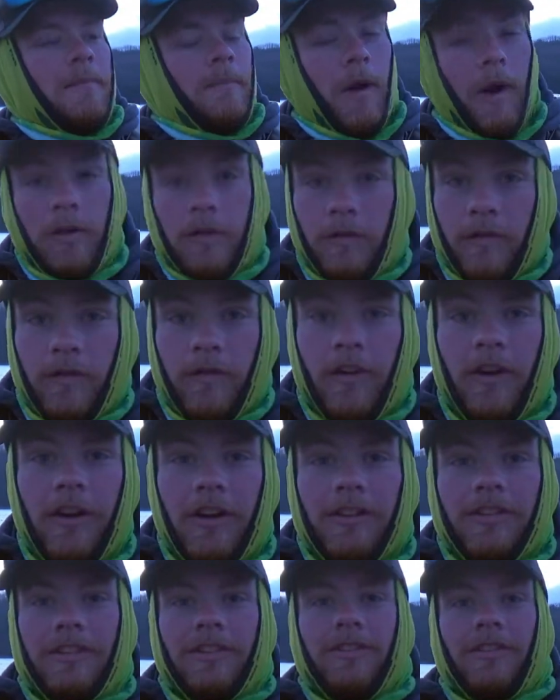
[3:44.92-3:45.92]
March
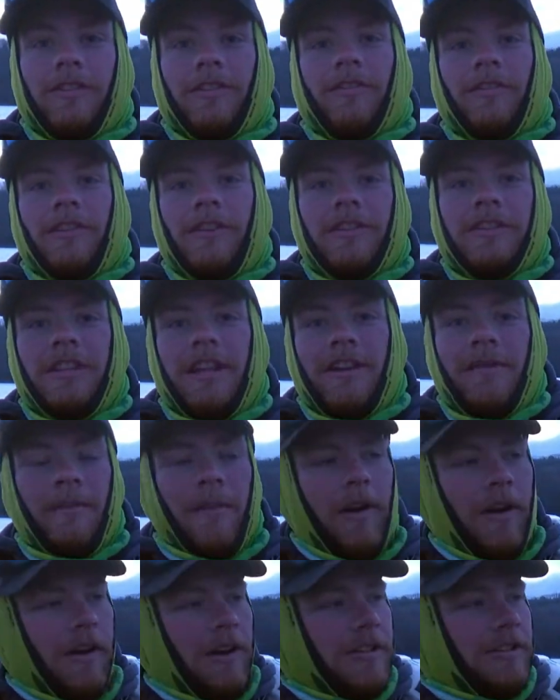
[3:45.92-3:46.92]
1st, first day of
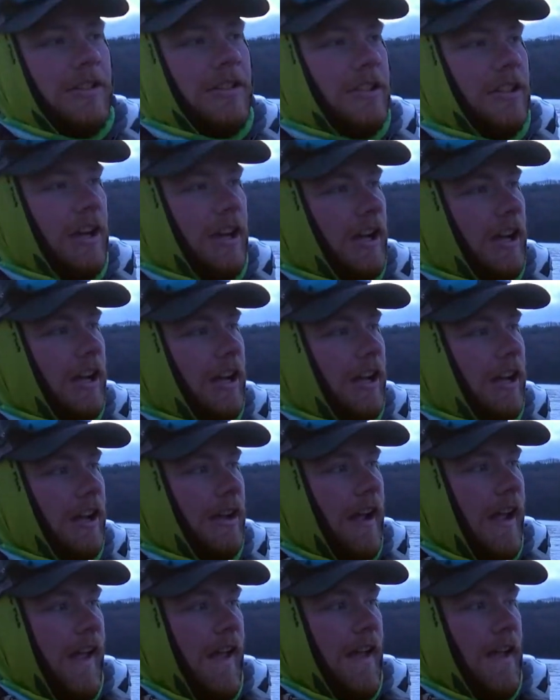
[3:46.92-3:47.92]
March. Uh,
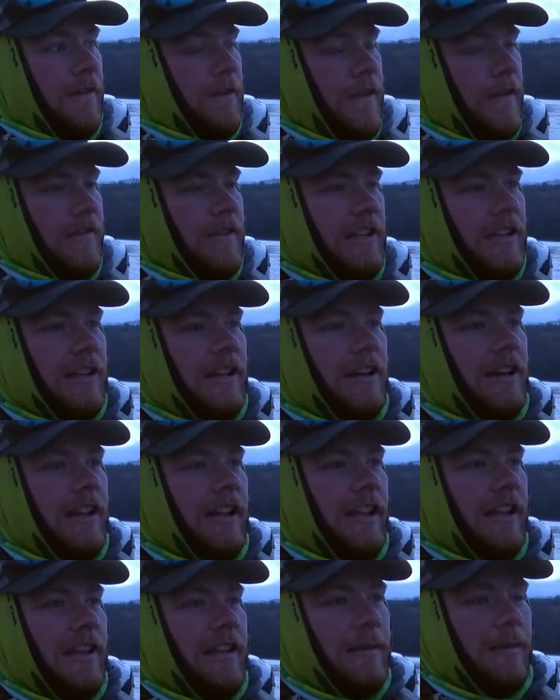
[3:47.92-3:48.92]
50
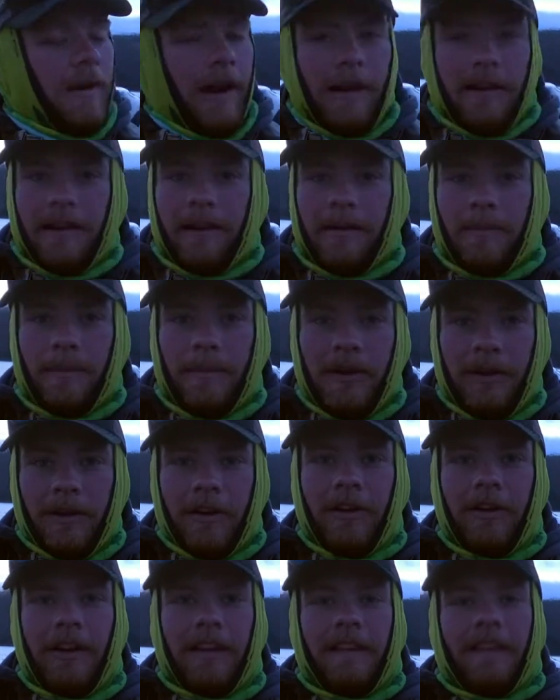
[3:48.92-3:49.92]
degrees. We're out here in Mill
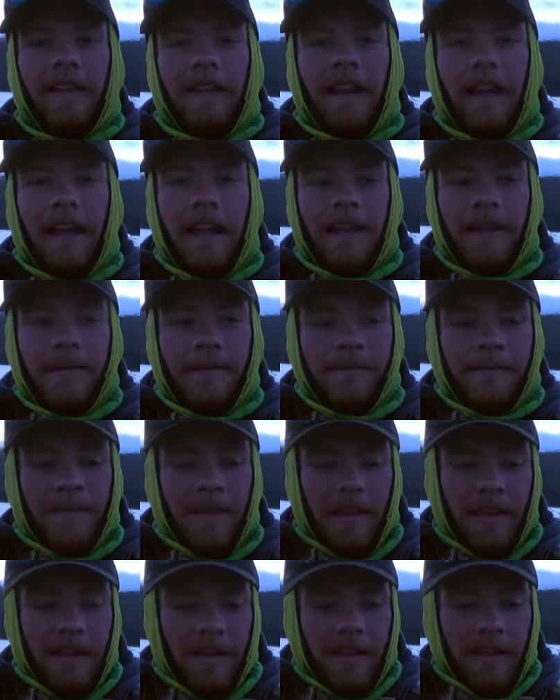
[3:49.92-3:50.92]
Creek today.
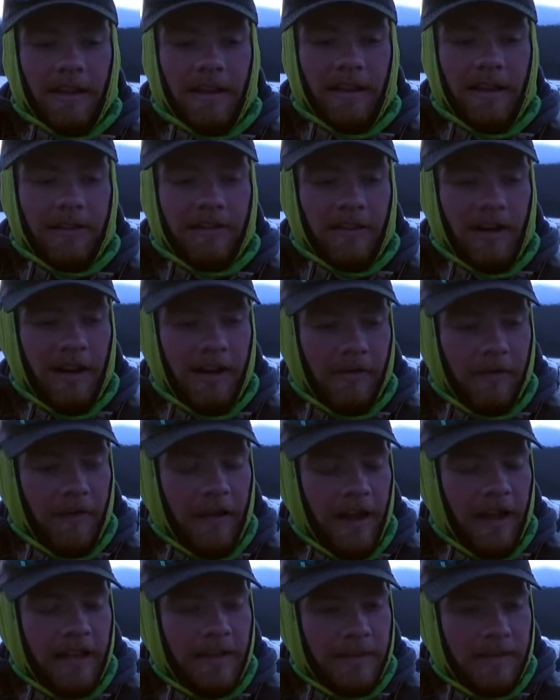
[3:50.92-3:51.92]
Gonna try to
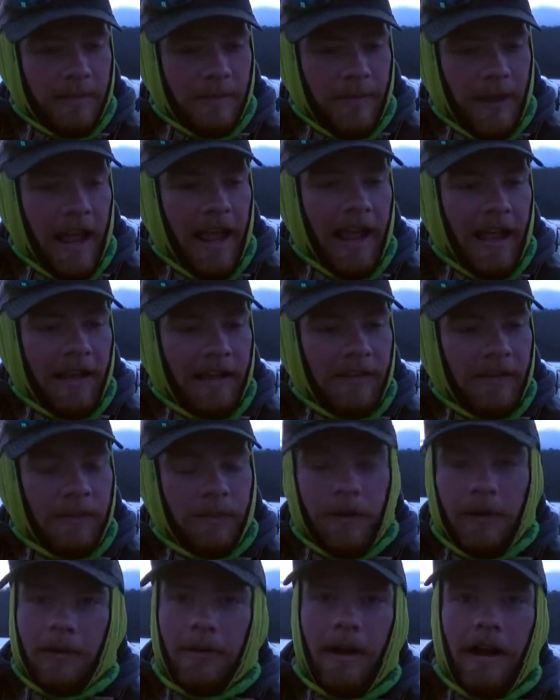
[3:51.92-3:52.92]
find some bass
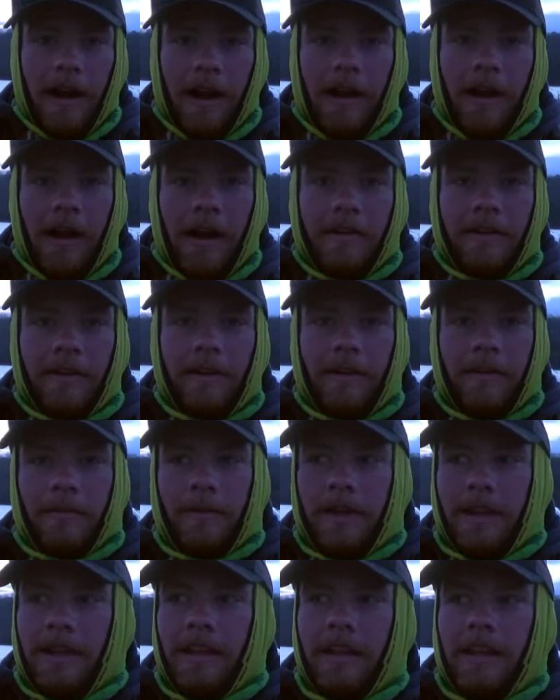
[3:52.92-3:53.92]
one way or another.
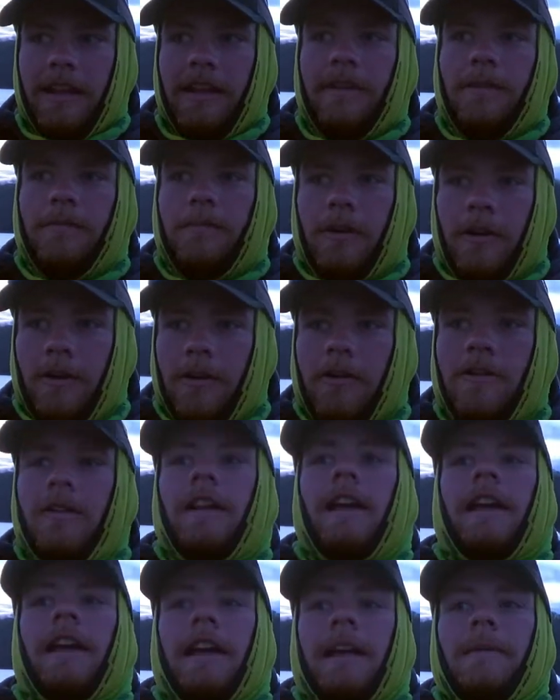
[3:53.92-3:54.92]
We rode
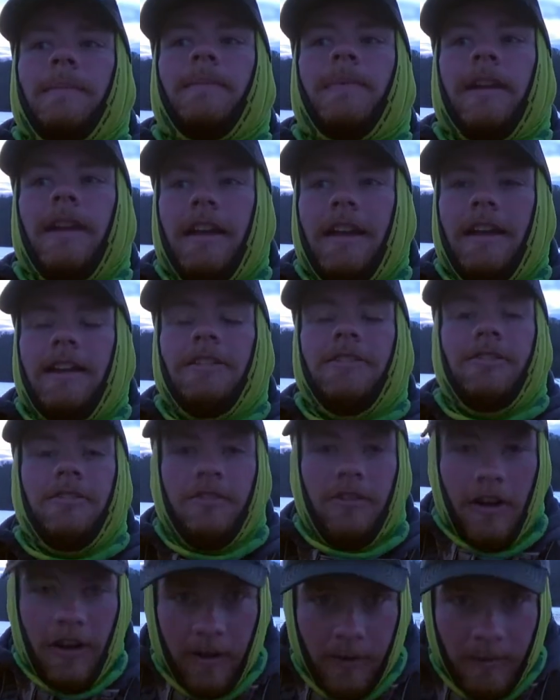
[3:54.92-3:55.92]
a big
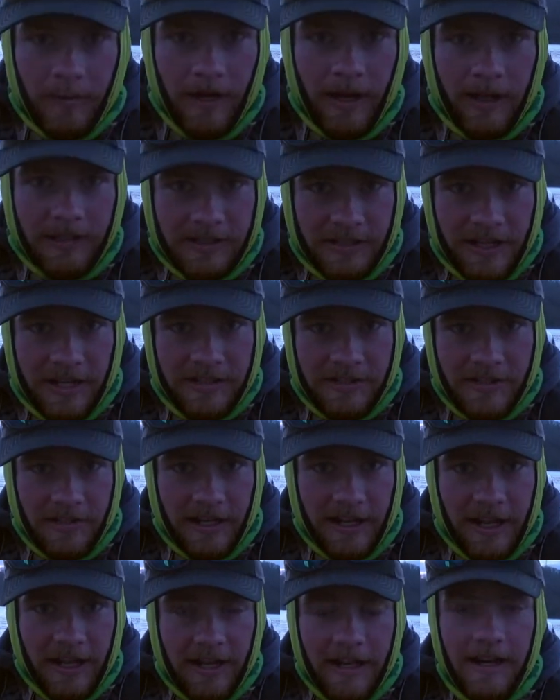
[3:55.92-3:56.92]
struggle bus
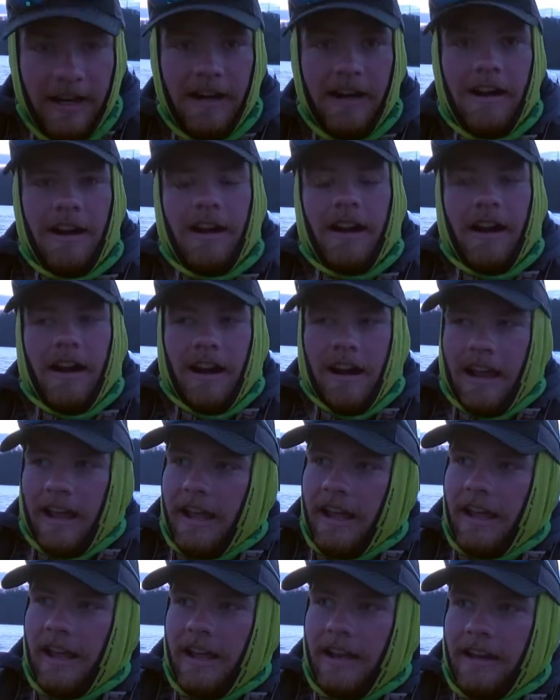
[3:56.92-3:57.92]
yesterday,
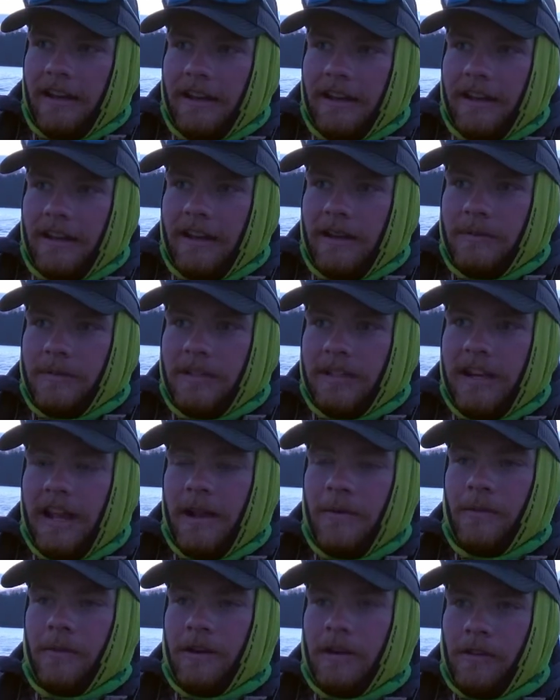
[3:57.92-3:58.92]
and uh,
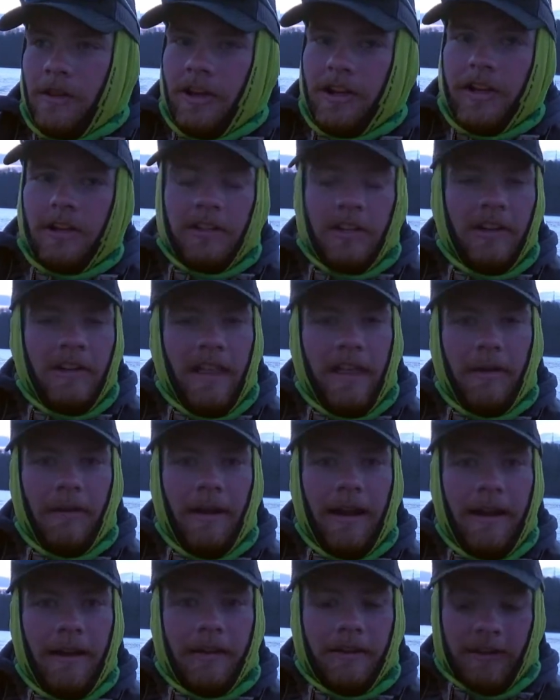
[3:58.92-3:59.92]
today we're looking to turn that
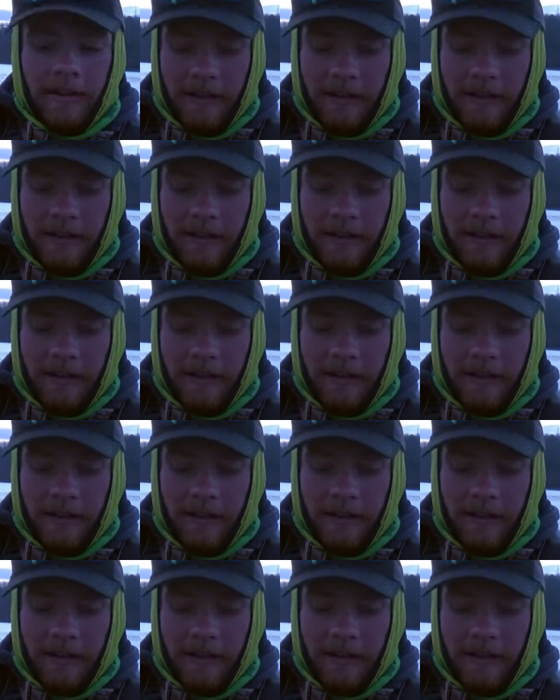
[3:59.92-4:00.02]
around.